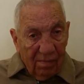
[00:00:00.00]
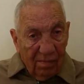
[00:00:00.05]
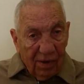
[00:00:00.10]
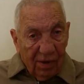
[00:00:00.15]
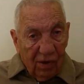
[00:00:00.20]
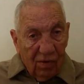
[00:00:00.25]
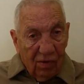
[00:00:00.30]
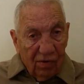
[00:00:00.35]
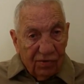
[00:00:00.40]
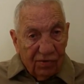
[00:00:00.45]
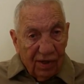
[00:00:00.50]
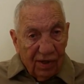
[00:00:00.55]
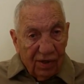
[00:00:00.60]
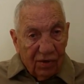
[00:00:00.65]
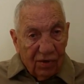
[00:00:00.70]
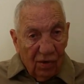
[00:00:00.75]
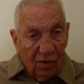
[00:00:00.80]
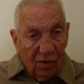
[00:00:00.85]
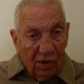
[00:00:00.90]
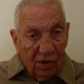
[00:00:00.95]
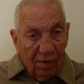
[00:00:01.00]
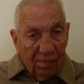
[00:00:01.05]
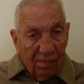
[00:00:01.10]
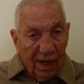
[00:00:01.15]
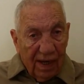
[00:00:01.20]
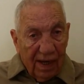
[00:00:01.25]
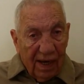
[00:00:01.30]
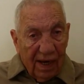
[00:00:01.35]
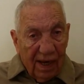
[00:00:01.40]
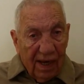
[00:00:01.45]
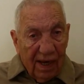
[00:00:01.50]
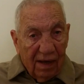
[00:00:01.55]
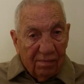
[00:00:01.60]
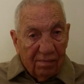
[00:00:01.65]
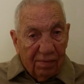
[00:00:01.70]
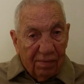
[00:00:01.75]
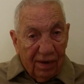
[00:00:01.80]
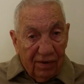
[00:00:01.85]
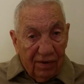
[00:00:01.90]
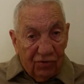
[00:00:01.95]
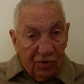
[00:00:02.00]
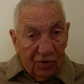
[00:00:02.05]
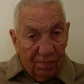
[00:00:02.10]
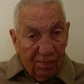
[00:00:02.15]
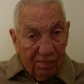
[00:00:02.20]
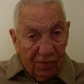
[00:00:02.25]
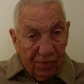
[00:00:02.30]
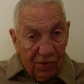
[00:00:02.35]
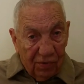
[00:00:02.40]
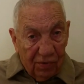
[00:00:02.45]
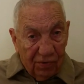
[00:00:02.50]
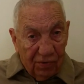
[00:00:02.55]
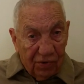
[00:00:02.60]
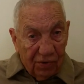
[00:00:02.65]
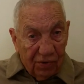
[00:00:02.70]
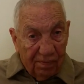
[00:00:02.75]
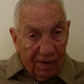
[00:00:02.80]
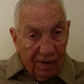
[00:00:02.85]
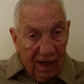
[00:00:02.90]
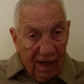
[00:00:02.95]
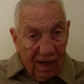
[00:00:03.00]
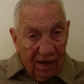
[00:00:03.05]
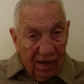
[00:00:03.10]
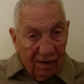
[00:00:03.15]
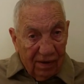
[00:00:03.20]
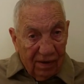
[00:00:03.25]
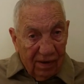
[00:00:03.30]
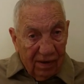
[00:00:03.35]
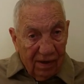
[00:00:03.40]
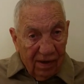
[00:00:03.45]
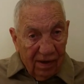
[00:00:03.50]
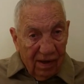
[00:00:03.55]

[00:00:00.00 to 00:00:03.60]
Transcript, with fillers: because I told him that I had been to Japan.